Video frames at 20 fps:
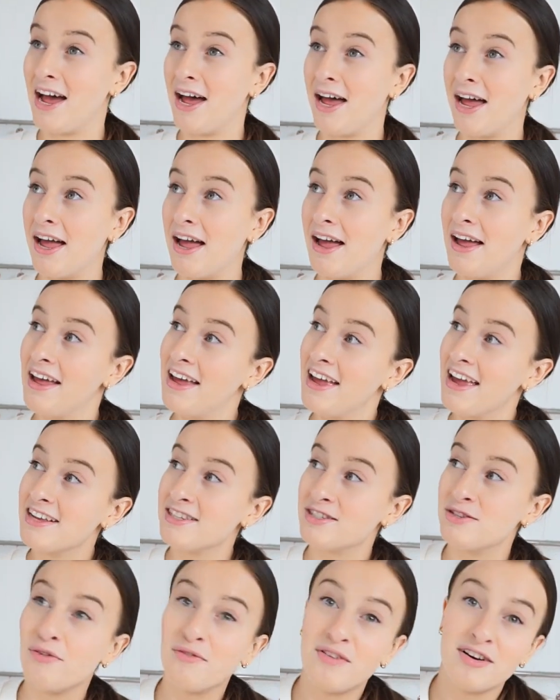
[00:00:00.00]
Uh,
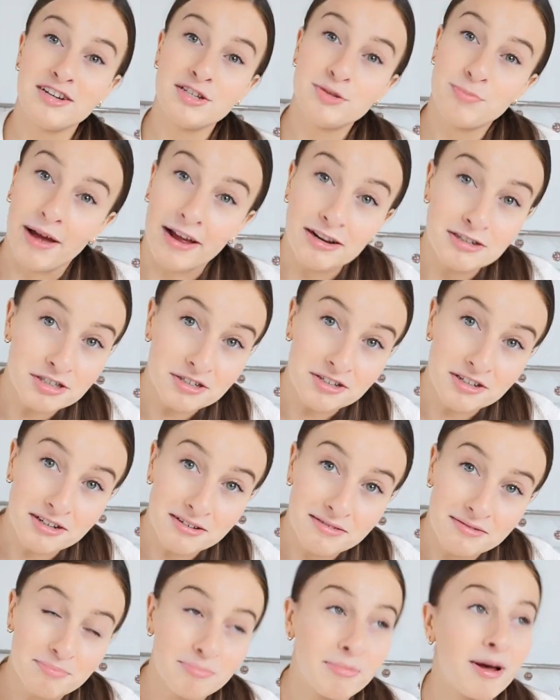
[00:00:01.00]
it's not very
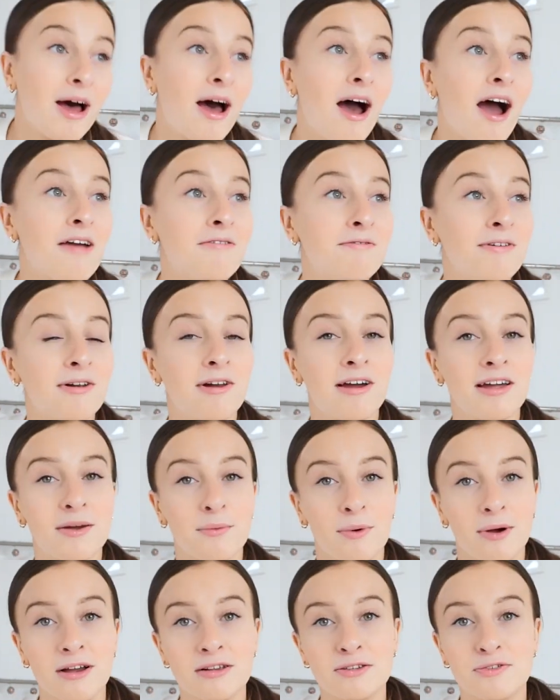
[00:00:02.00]
special, but I feel like
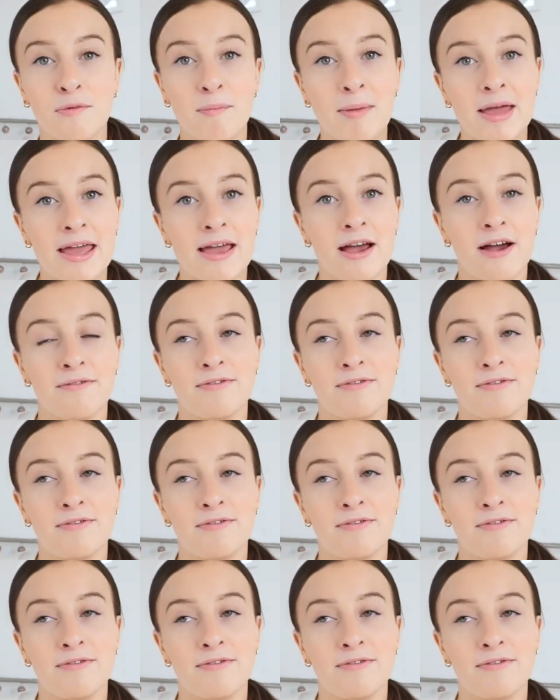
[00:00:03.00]
it works for me.